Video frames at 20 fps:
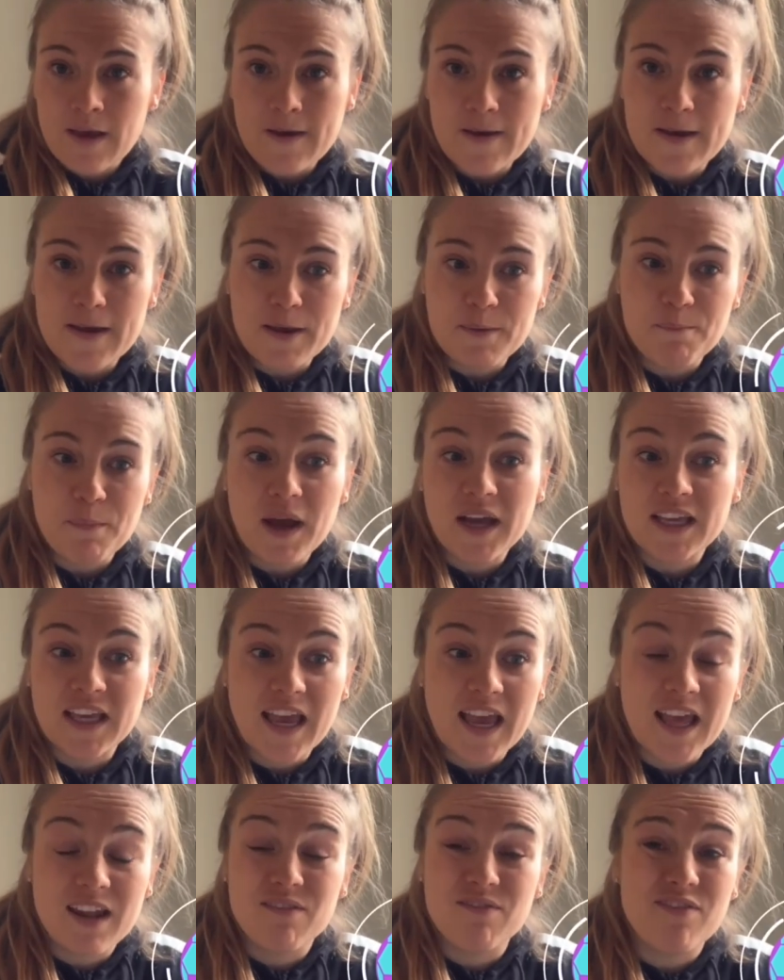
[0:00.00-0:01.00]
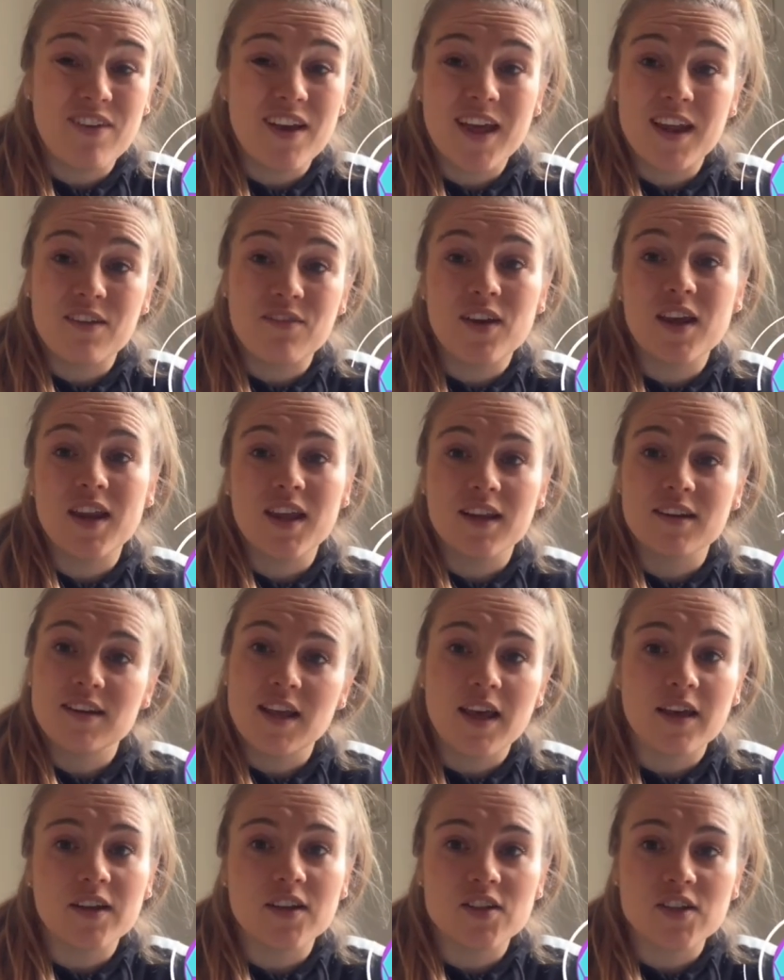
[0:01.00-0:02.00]
Um, again, very, very
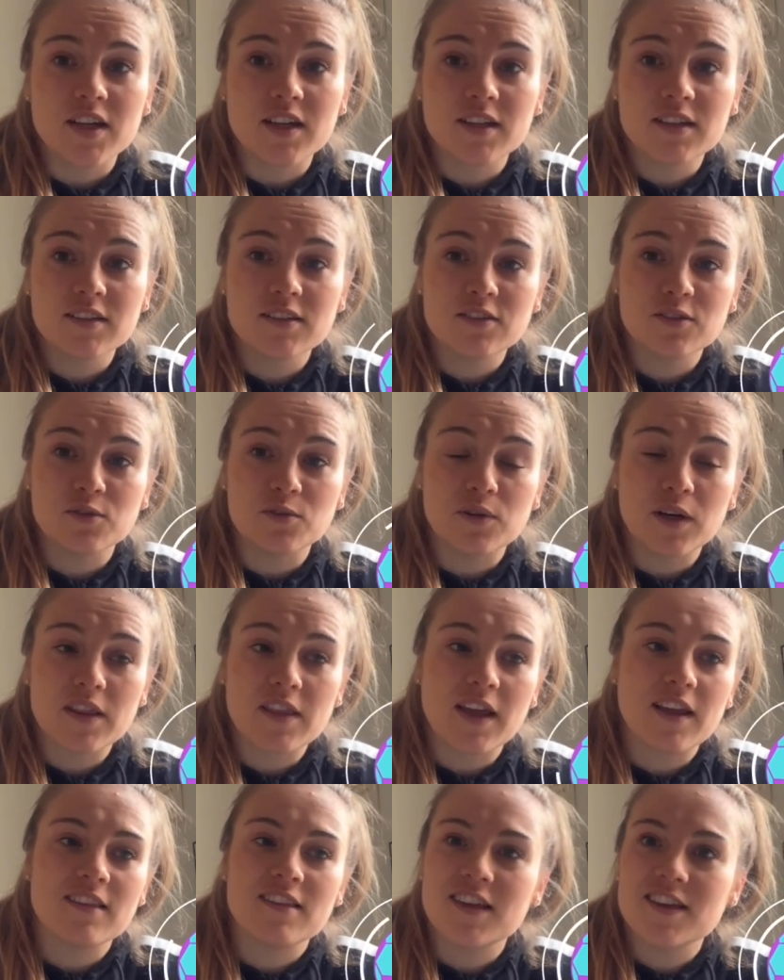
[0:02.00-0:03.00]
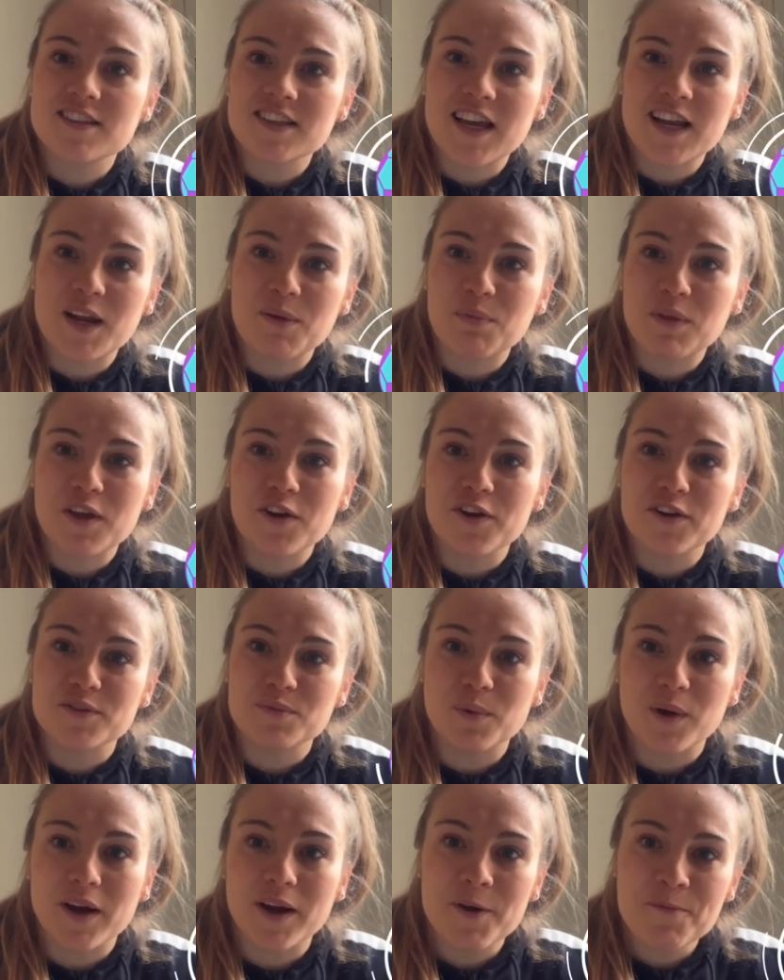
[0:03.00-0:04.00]
intelligent. So I think these kind of
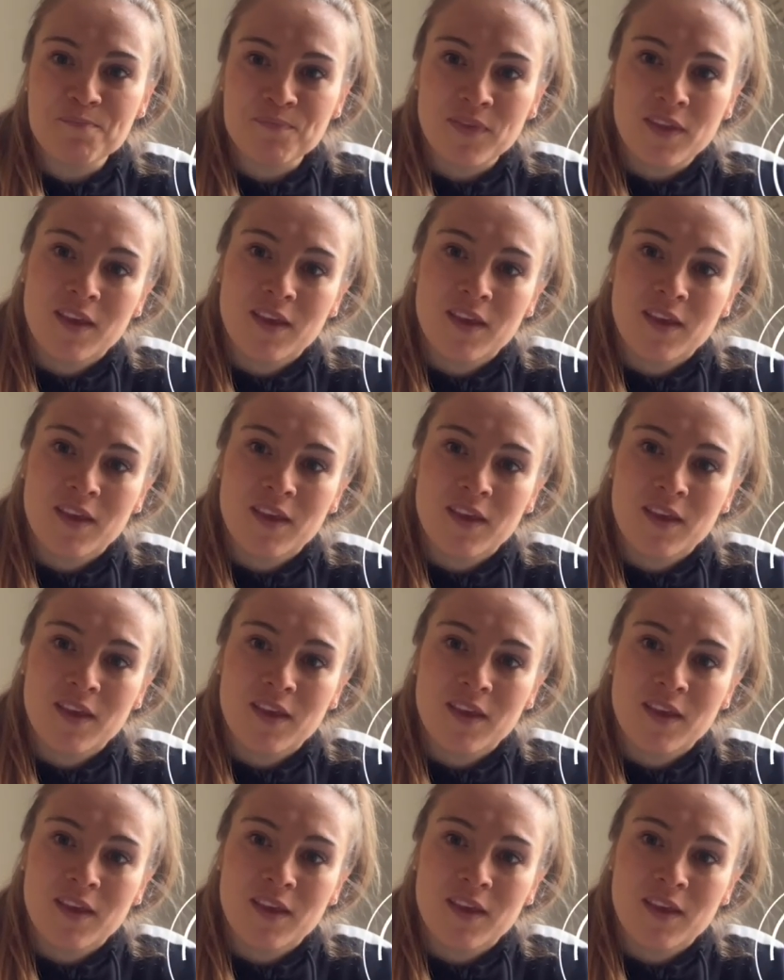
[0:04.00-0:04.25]
players were